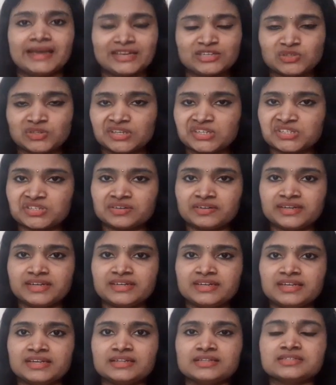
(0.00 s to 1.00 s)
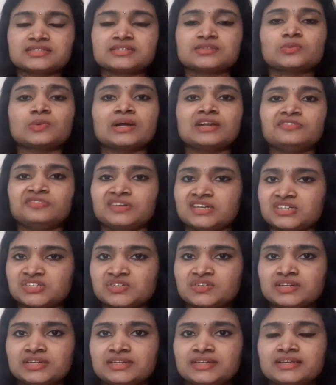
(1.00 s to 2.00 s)
educational details,
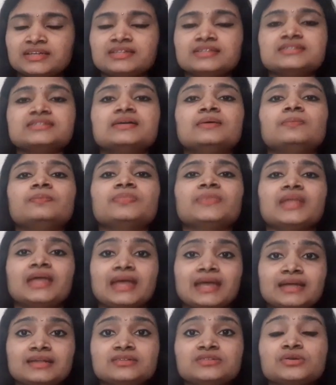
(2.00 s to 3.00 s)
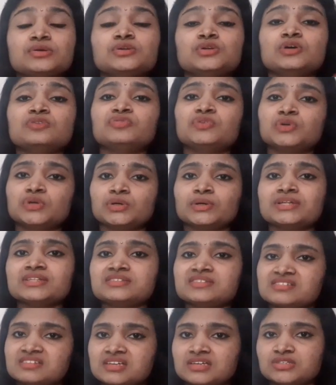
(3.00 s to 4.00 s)
qualification details, and your photo and
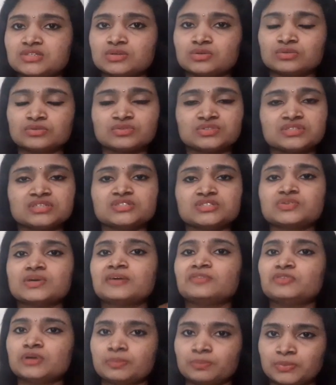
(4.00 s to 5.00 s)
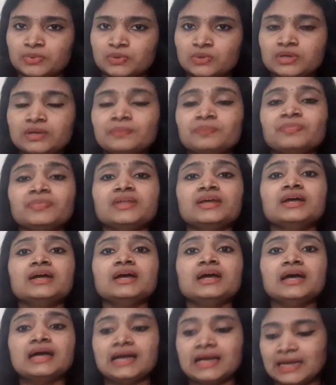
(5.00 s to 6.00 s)
signature, all those things you have to upload.
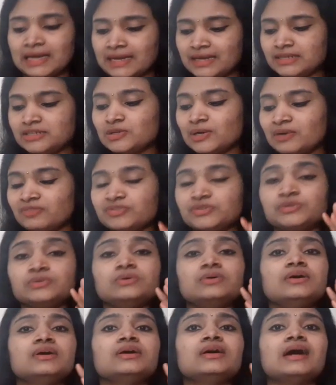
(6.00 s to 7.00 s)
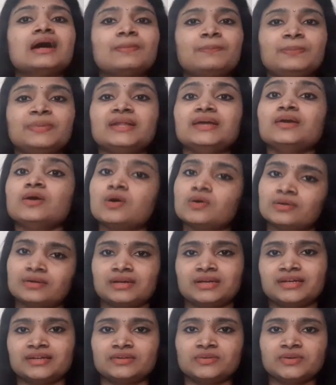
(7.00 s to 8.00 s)
And you have to apply
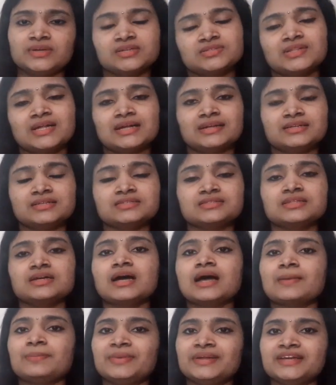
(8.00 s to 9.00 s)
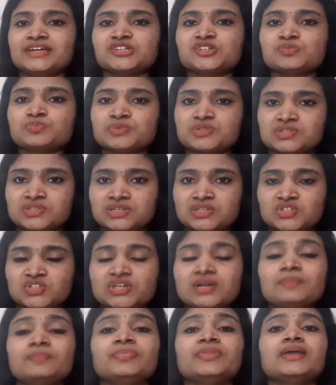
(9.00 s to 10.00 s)
online. Okay, so that is the application
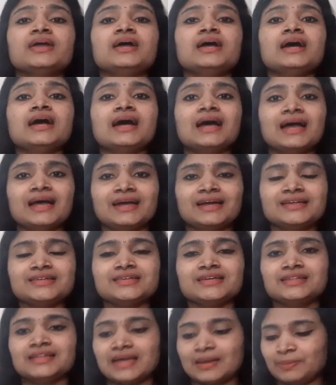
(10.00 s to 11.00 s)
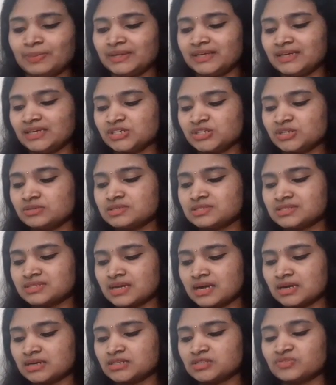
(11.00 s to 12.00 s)
procedure. And the application
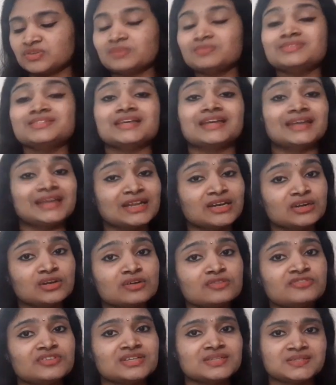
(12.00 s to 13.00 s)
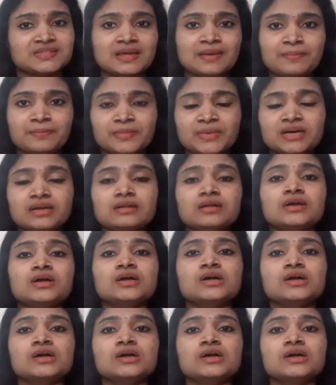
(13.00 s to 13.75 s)
starts from 2nd of December